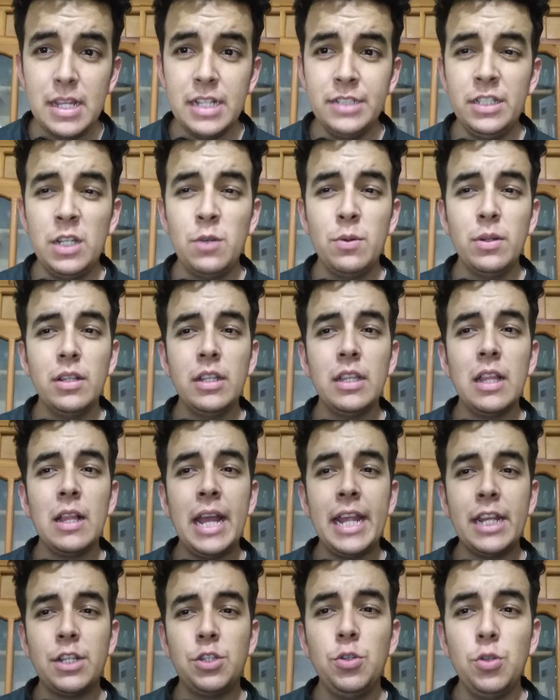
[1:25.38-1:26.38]
They really
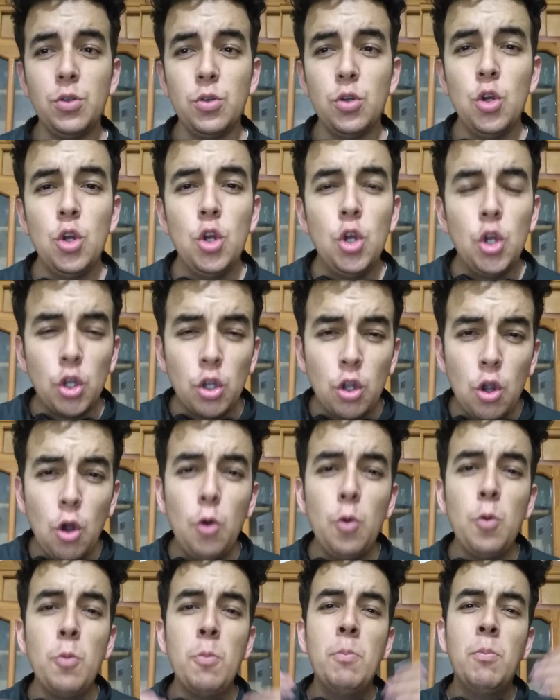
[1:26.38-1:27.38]
like to
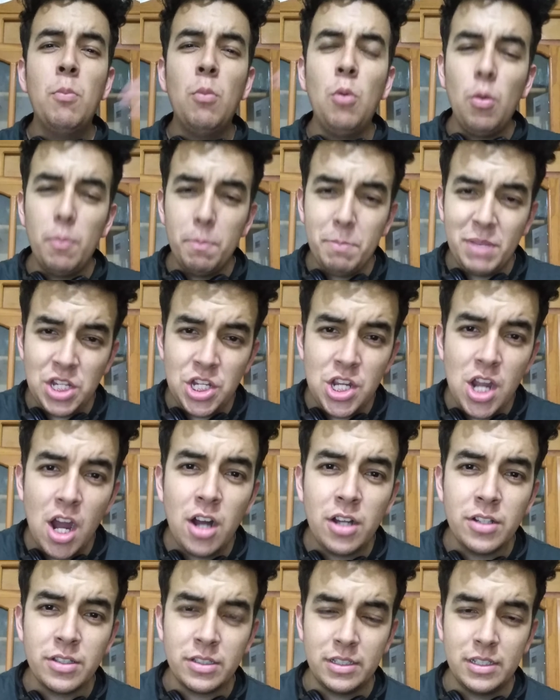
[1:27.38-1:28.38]
go
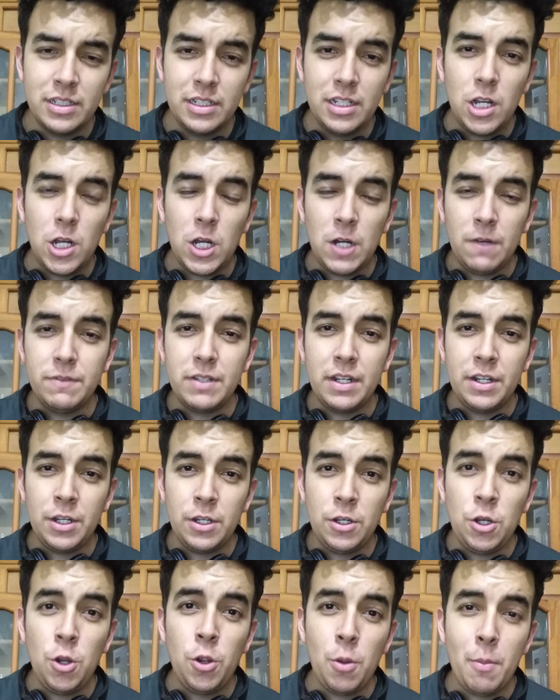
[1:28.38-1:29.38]
beyond of the
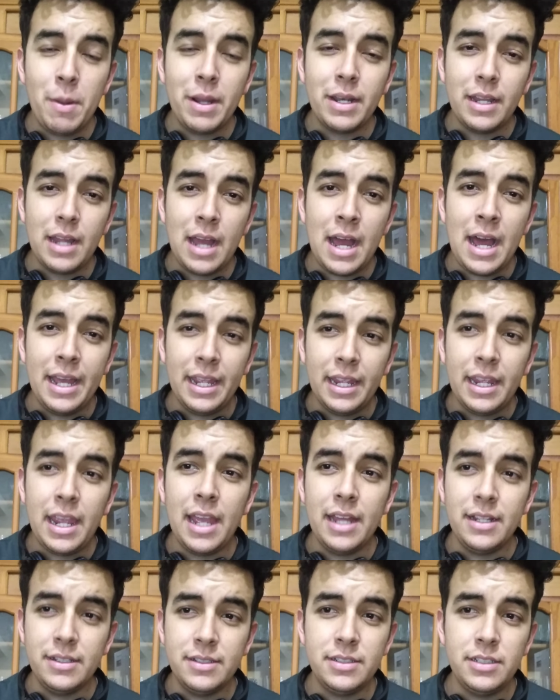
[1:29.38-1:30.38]
human eye
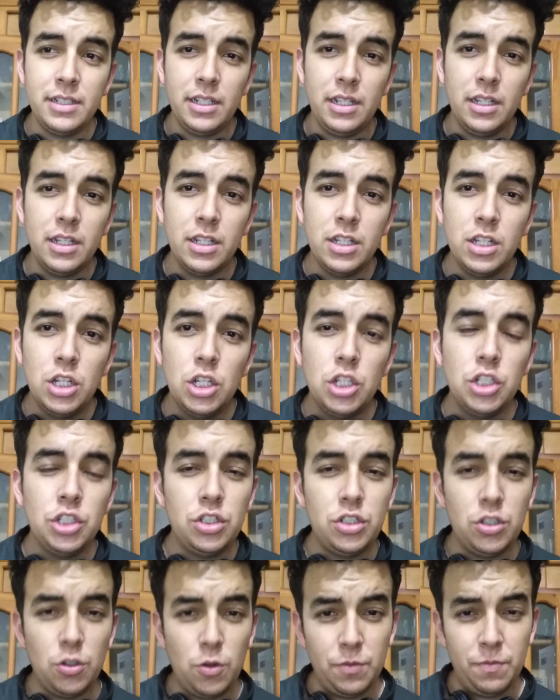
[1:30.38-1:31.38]
can see.
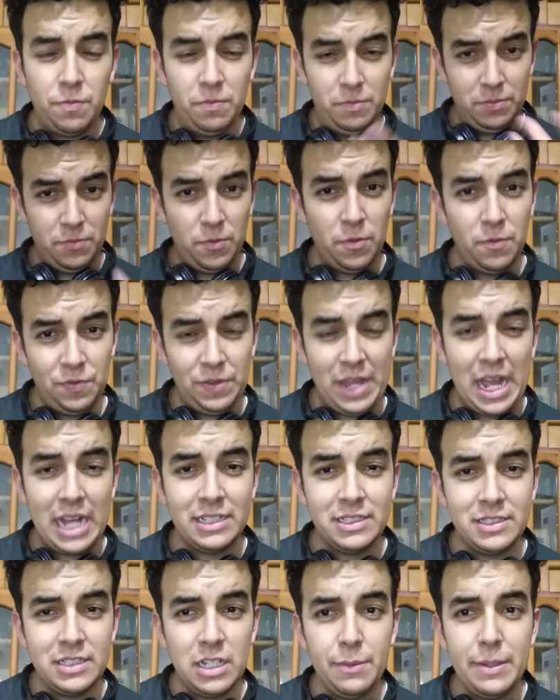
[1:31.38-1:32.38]
So
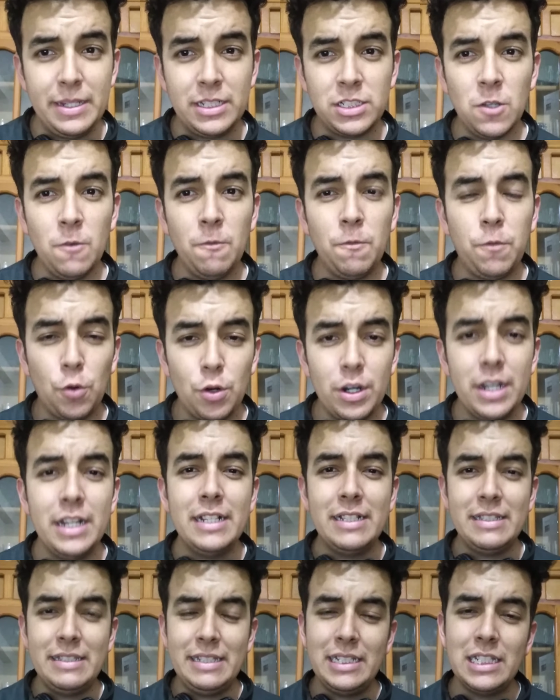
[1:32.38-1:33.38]
that's the reason for
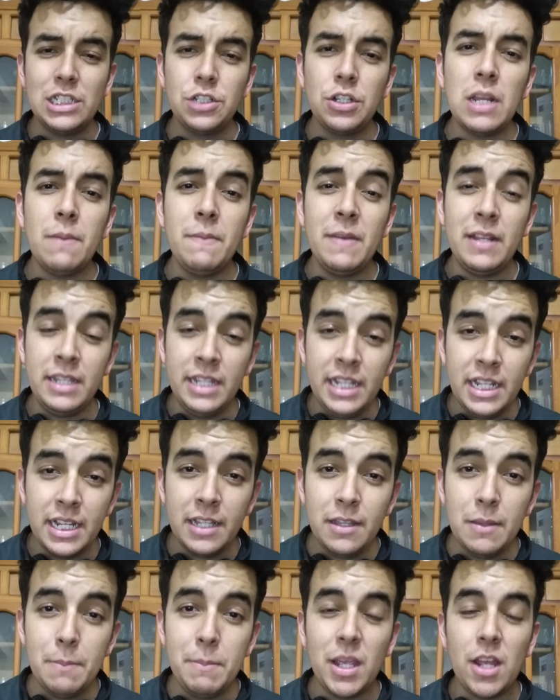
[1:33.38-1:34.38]
this is going to be
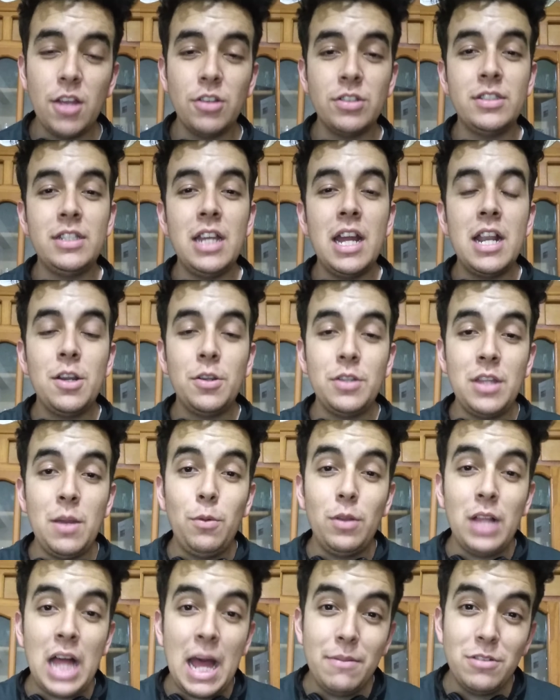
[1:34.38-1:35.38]
needed because then they
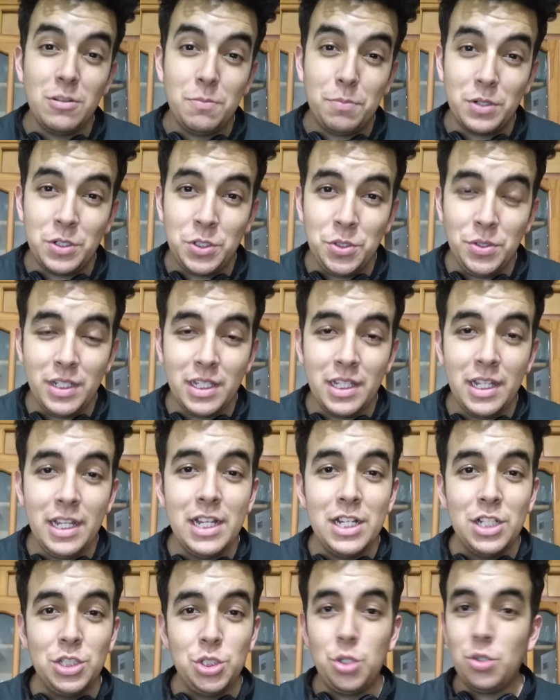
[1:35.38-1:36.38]
will have the opportunity
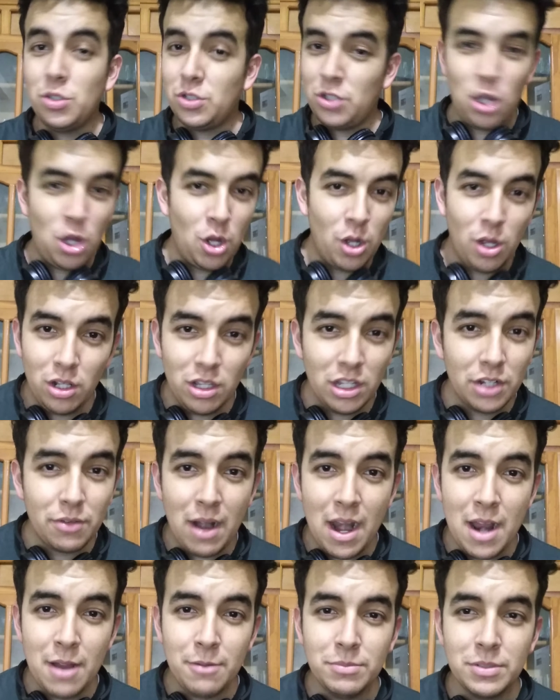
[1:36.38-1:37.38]
to use
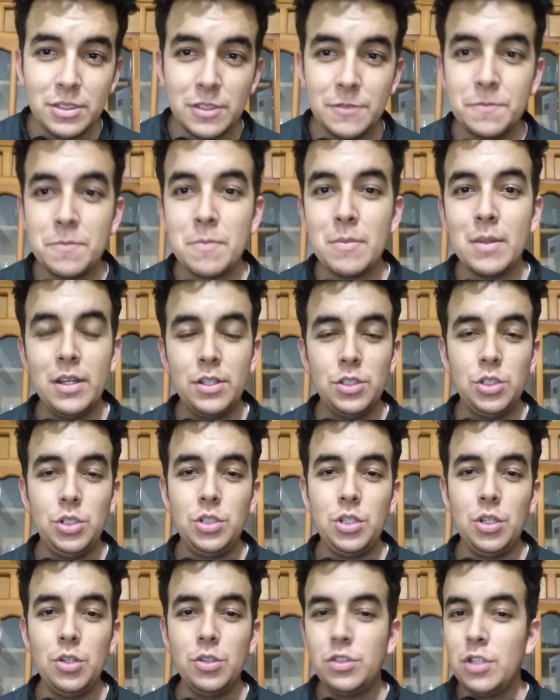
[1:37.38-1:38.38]
holograms, to
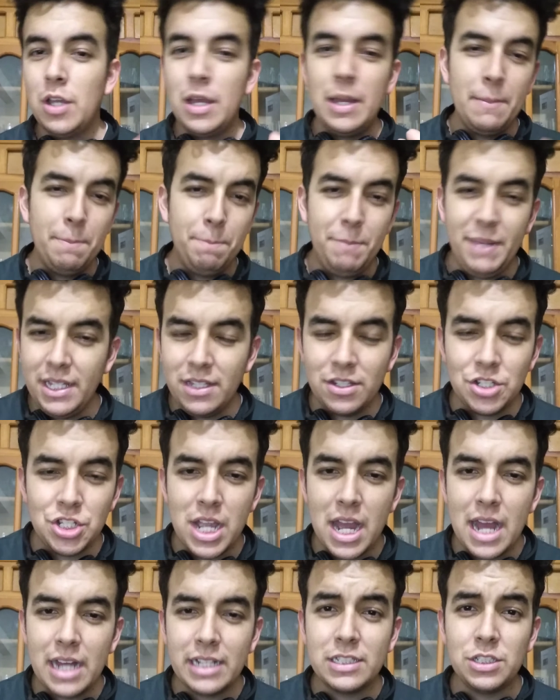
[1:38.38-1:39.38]
use video
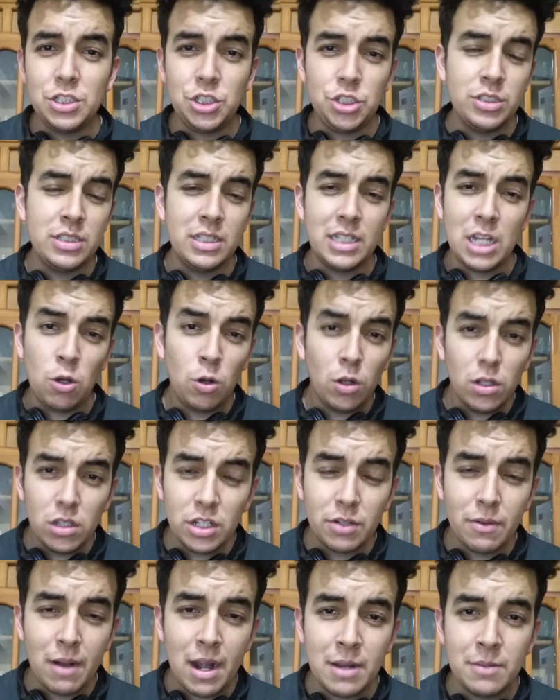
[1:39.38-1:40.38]
chats using a
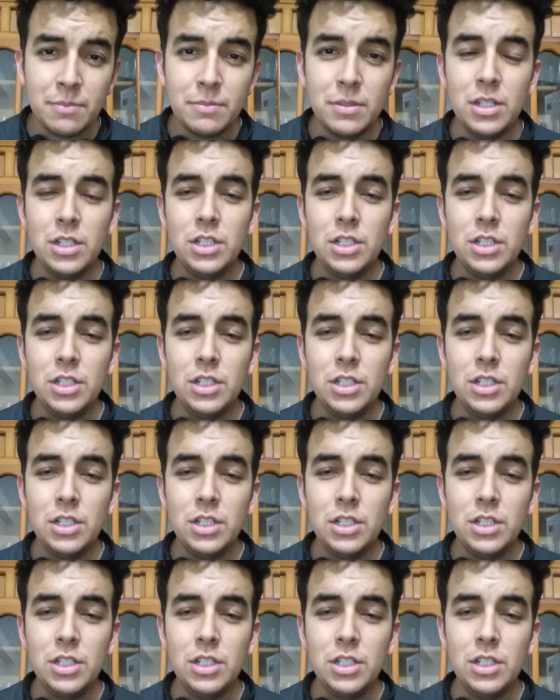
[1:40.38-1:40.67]
hologram,